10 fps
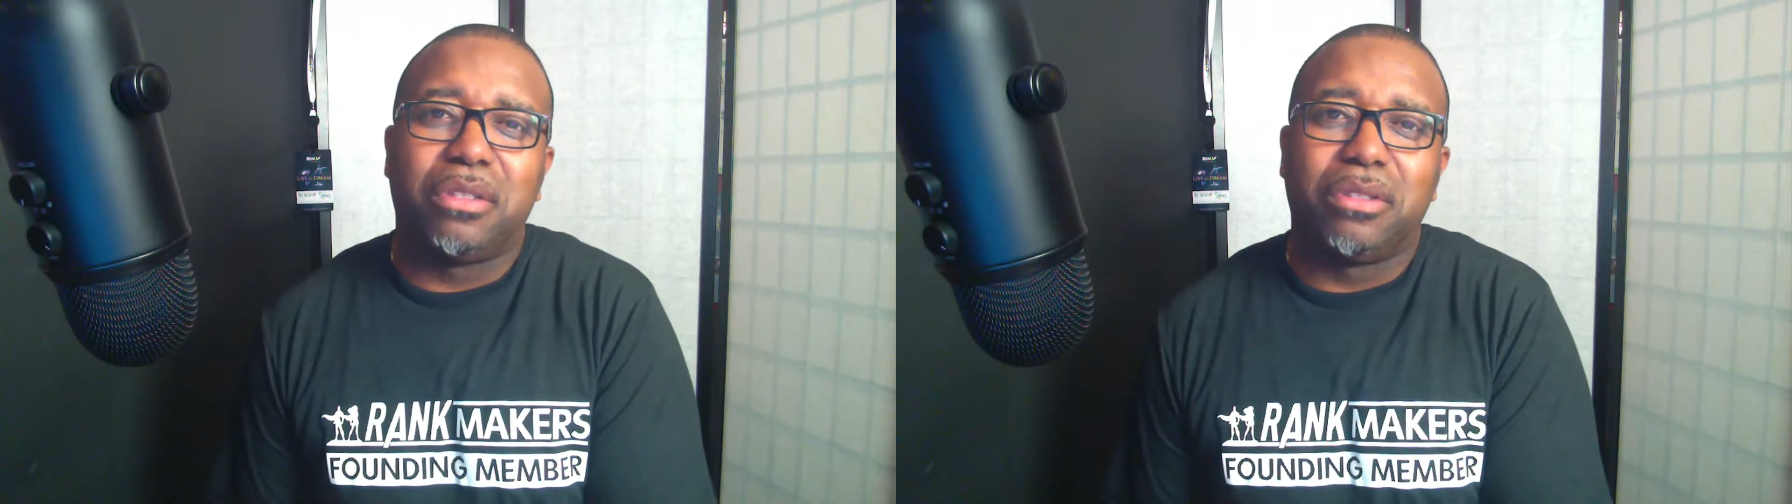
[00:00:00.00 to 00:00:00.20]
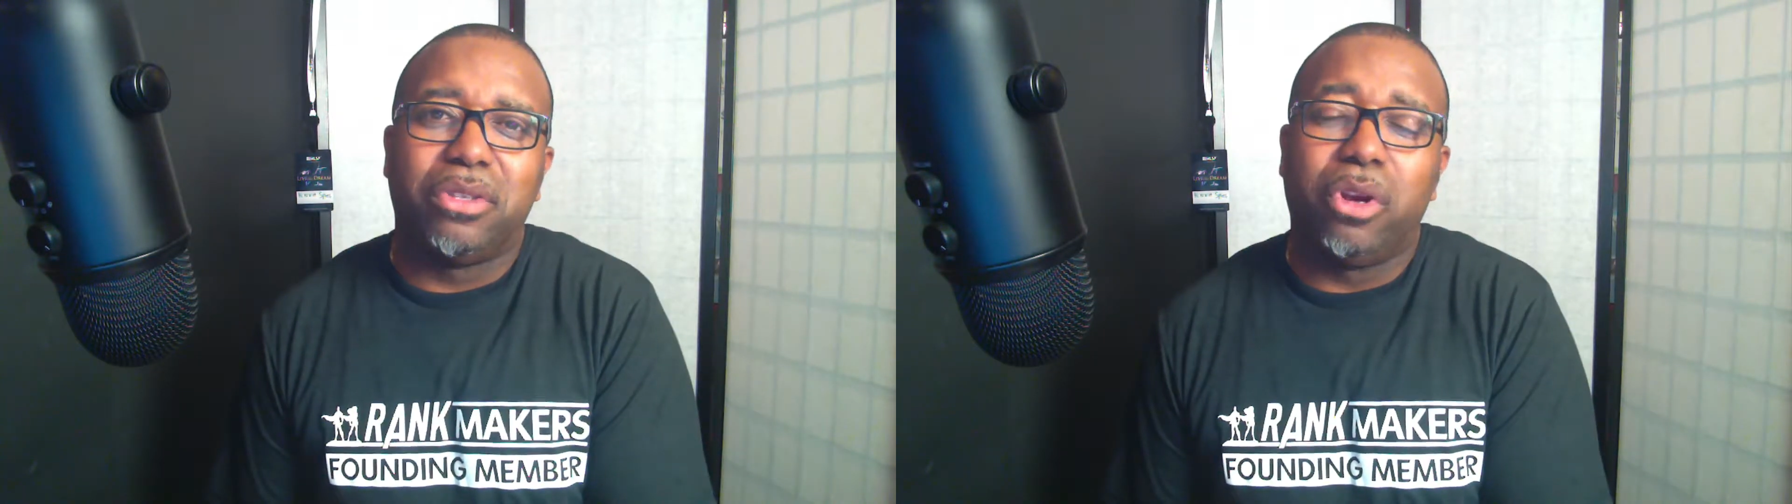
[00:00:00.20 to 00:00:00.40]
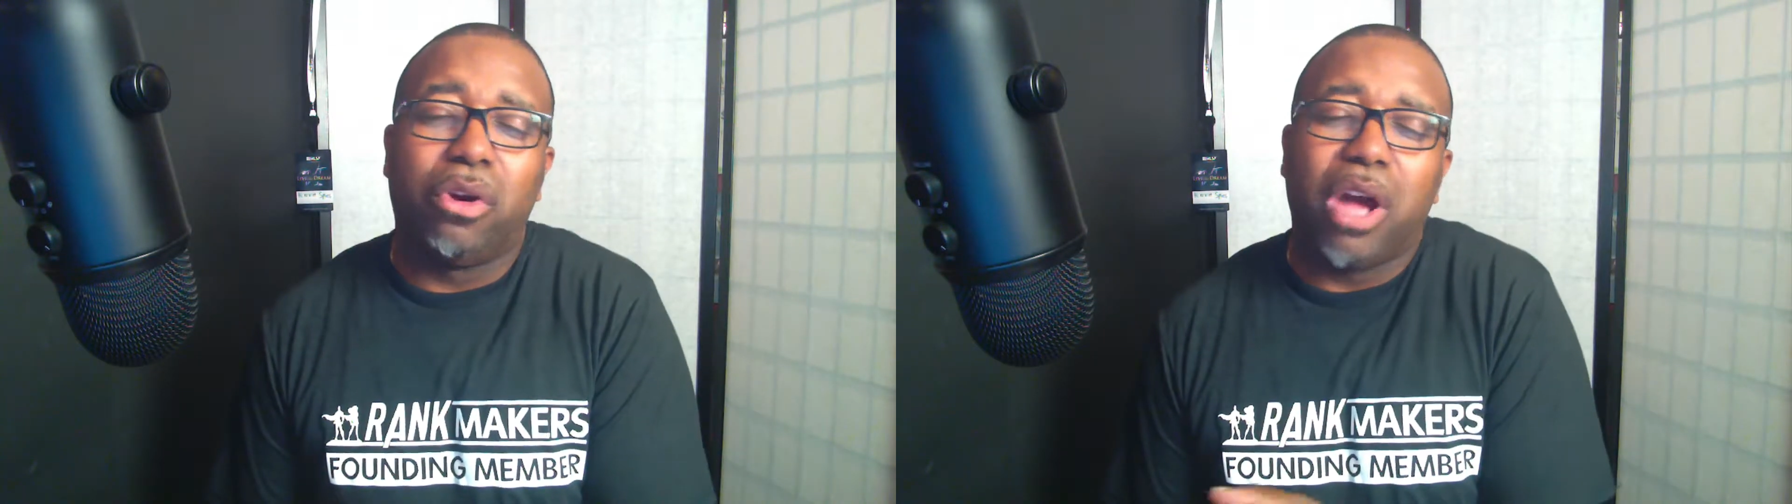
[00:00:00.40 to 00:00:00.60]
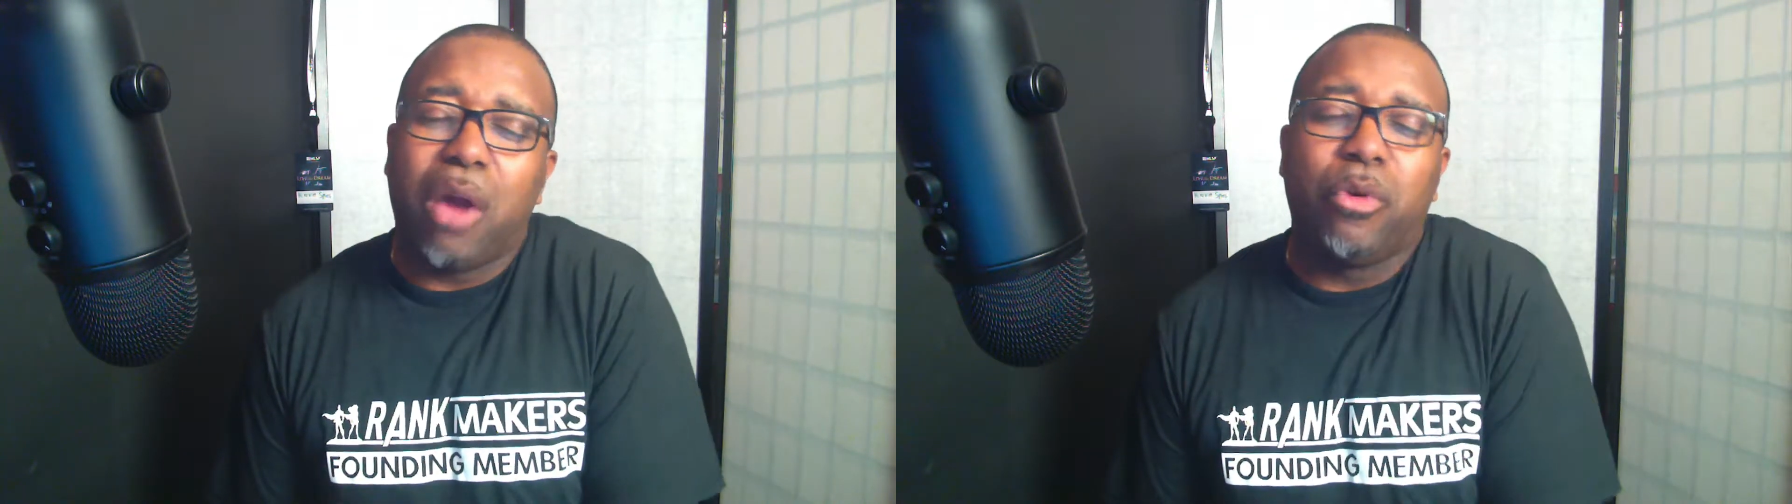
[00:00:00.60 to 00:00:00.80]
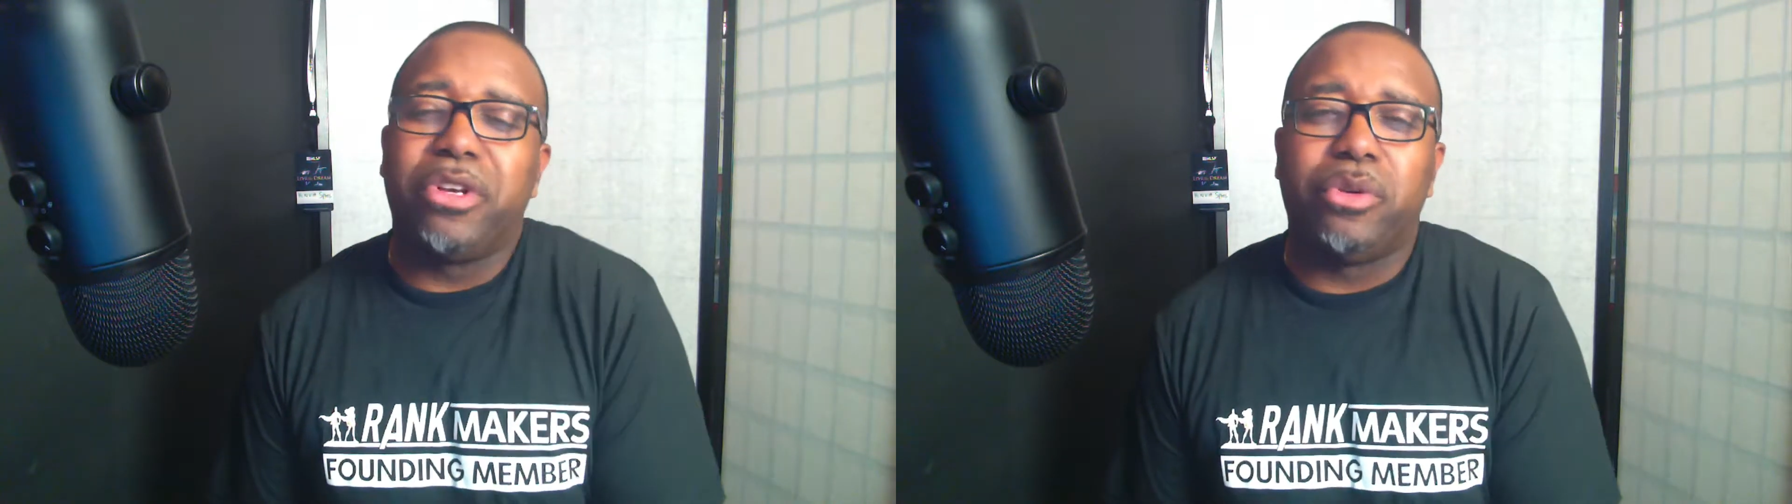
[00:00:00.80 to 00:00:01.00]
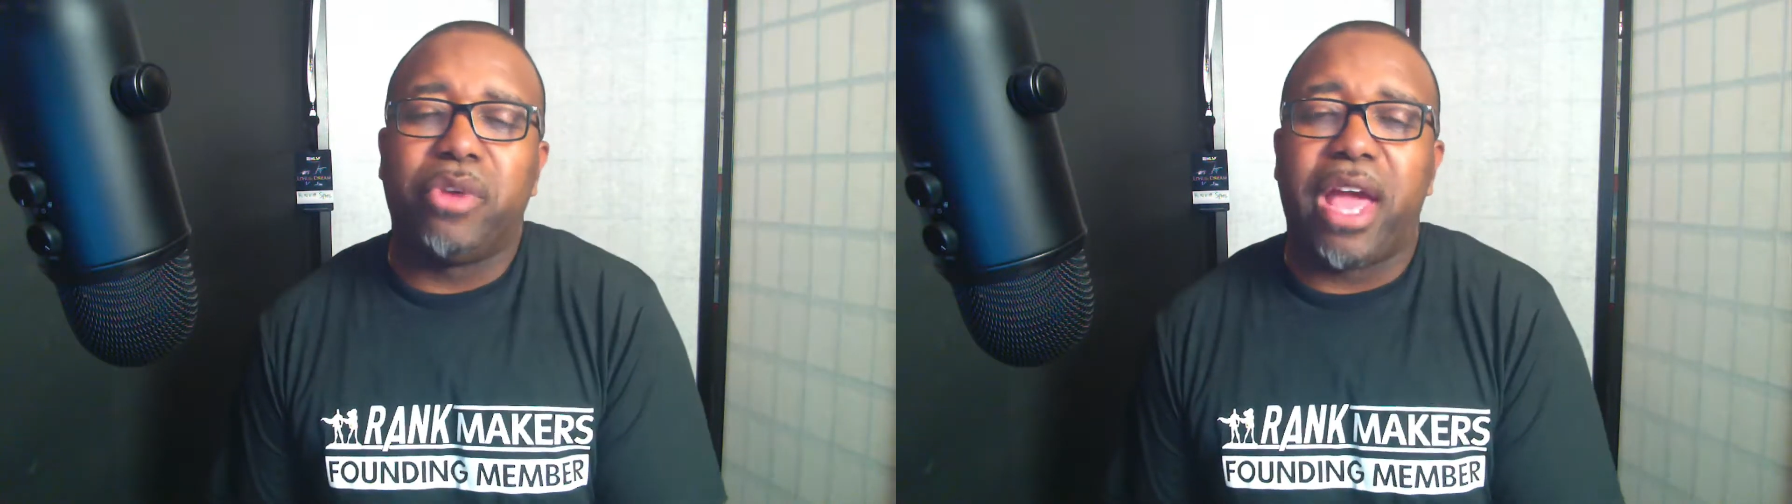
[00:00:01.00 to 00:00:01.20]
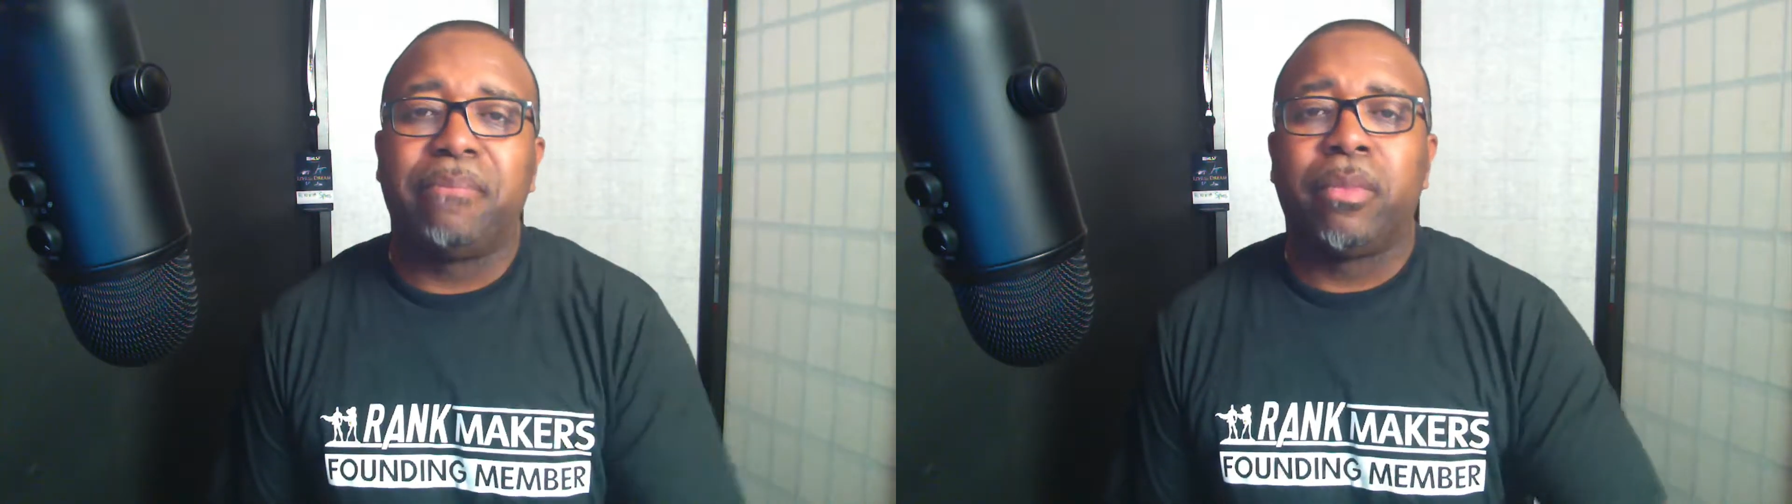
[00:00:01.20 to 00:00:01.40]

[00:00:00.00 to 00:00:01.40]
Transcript: You know, I wouldn't do that.